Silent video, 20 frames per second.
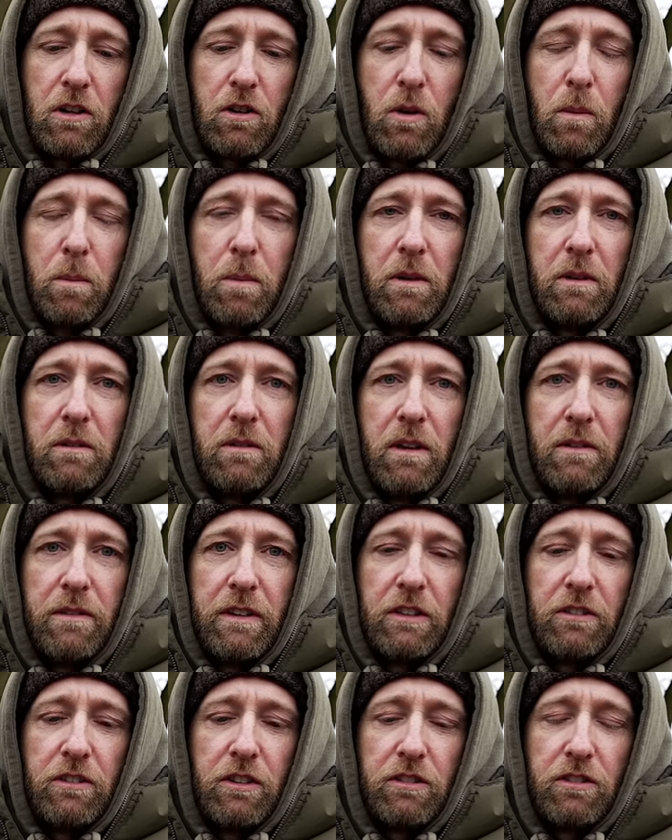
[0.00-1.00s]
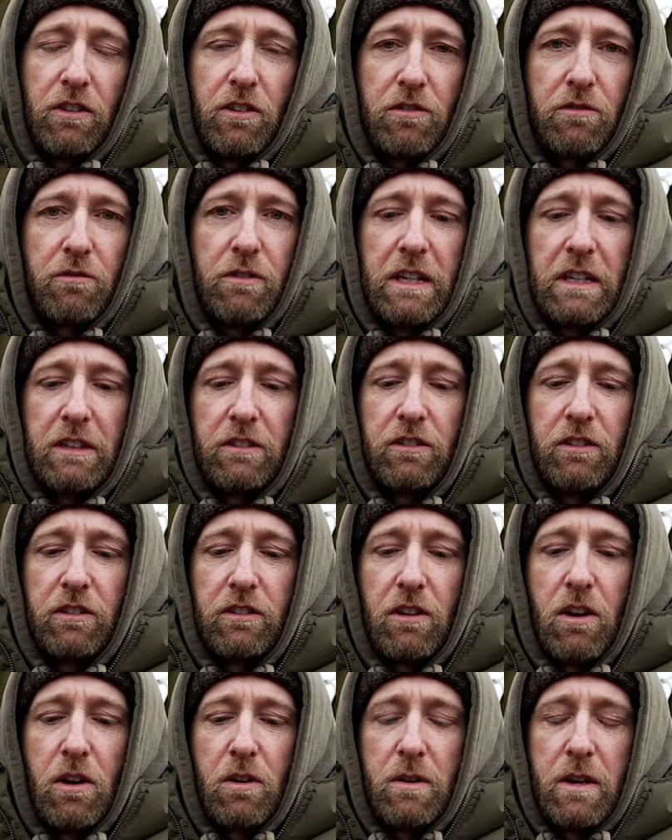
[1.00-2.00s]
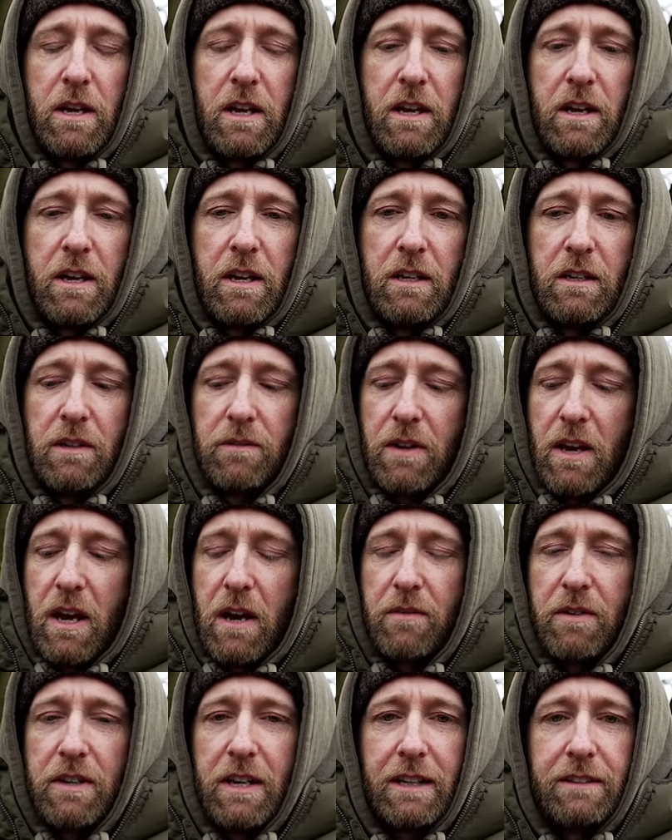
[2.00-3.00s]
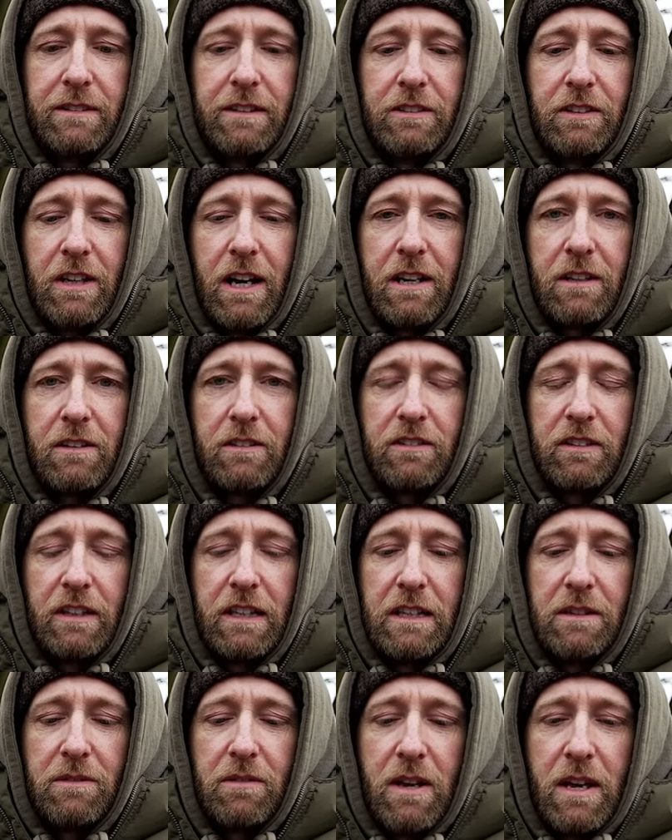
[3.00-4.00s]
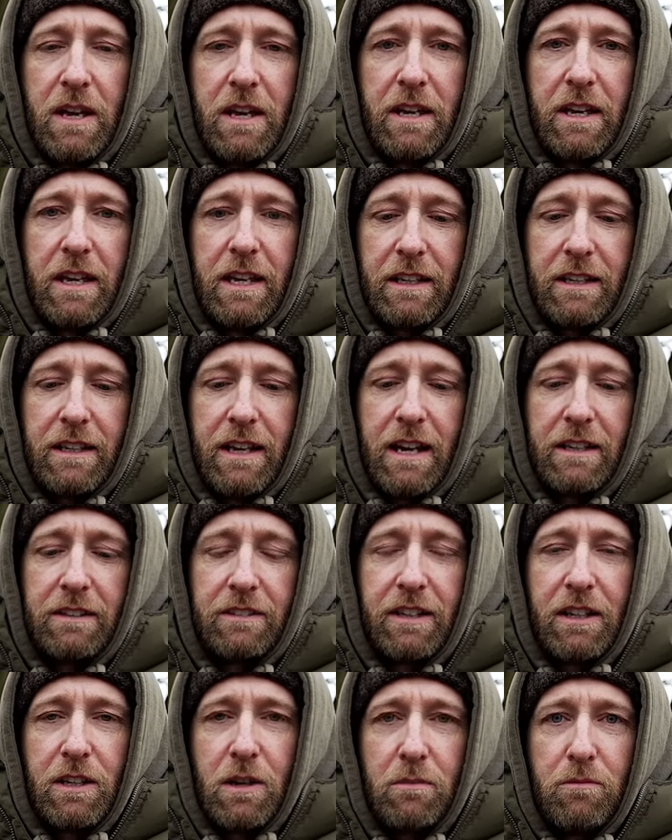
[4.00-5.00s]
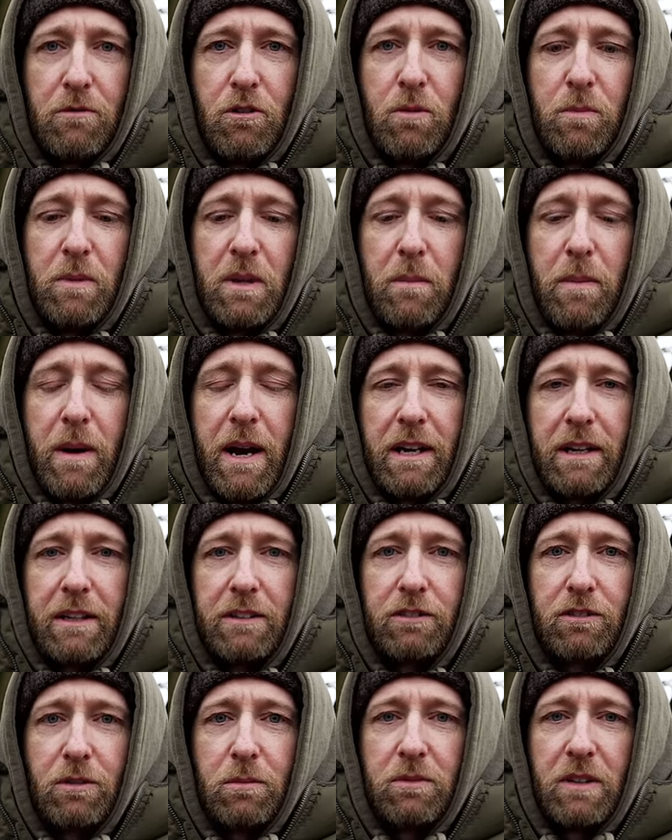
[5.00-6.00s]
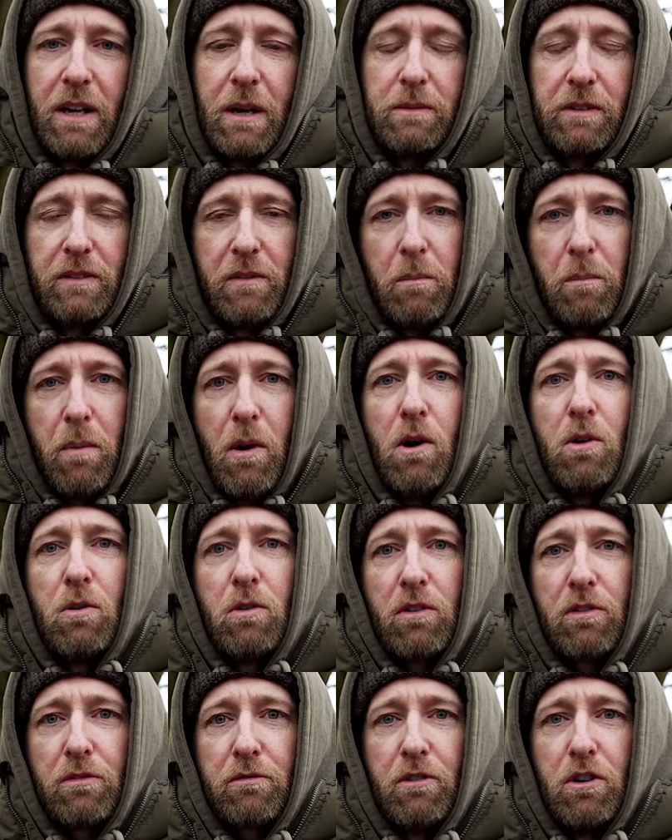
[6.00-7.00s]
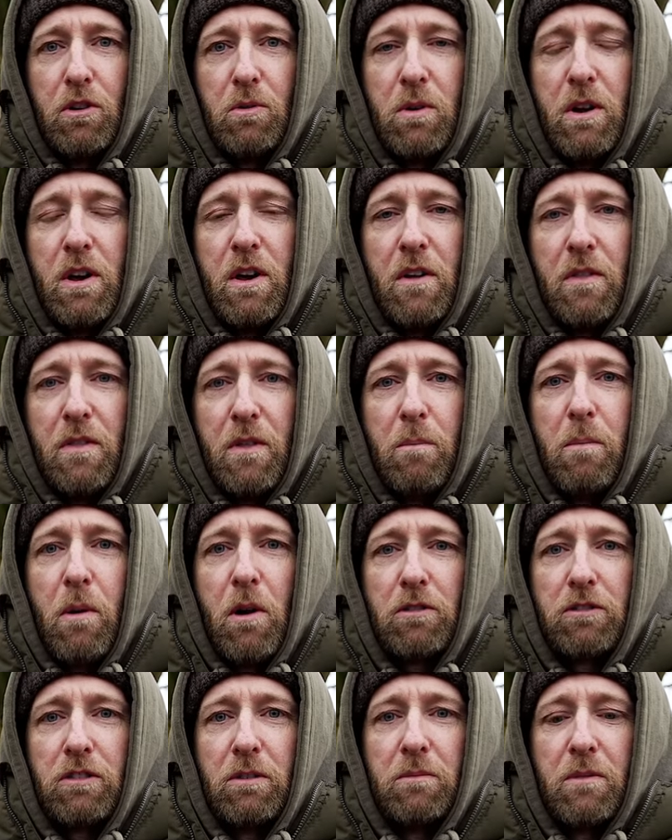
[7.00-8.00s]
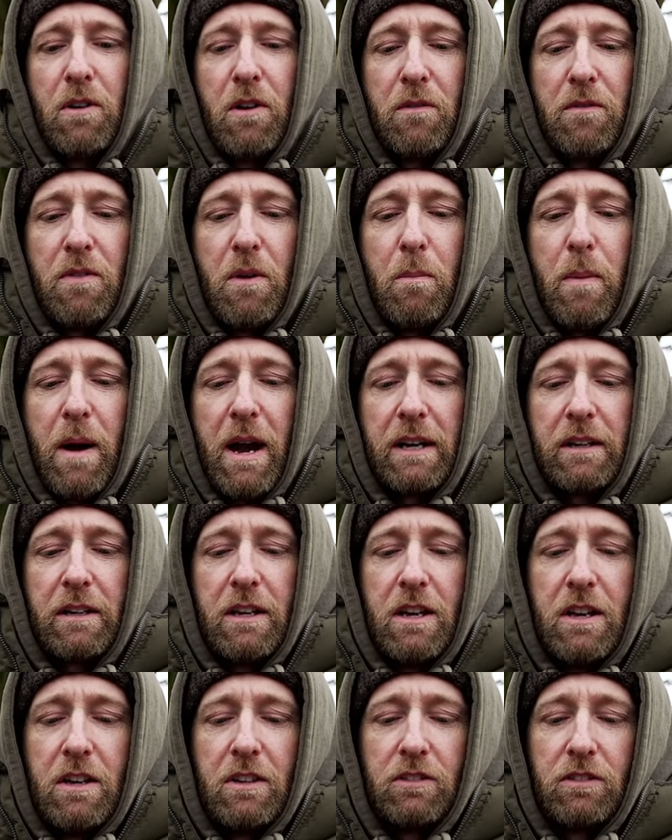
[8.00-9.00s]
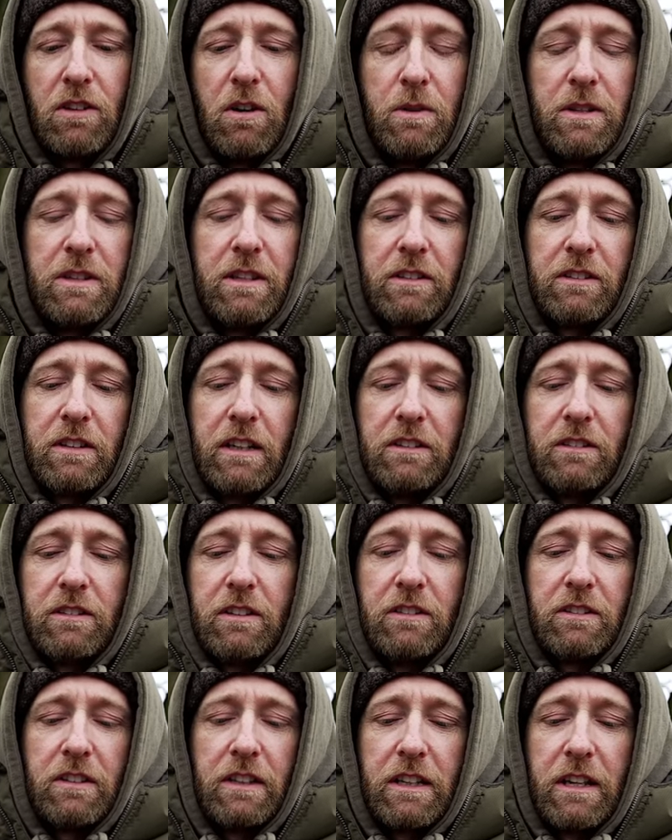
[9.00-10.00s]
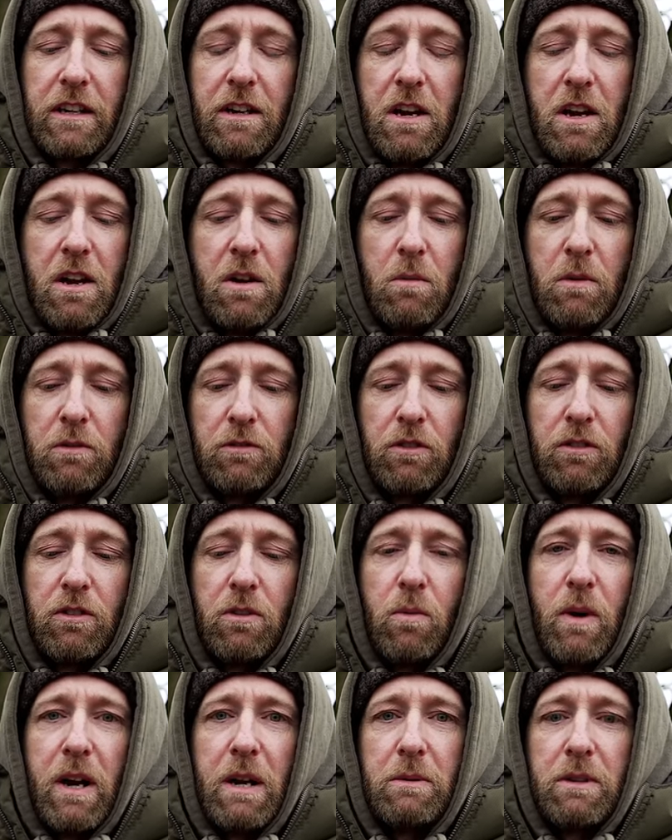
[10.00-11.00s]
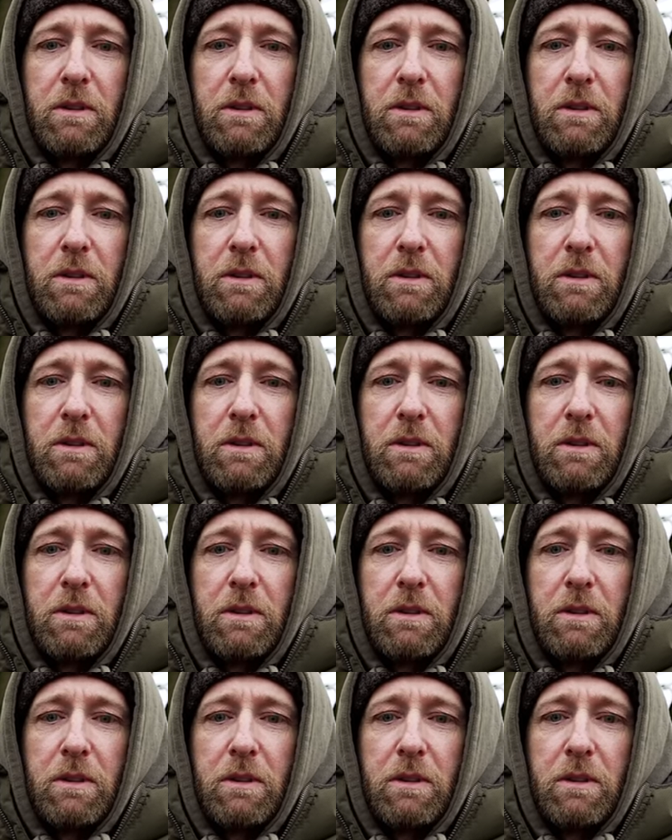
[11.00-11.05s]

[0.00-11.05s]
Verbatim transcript: couple of inches or three inches long and if you have an anti-tangle sleeve it can take up room in the bag and sometimes even poke through the bottom of the bag. So in this instance here, we've done away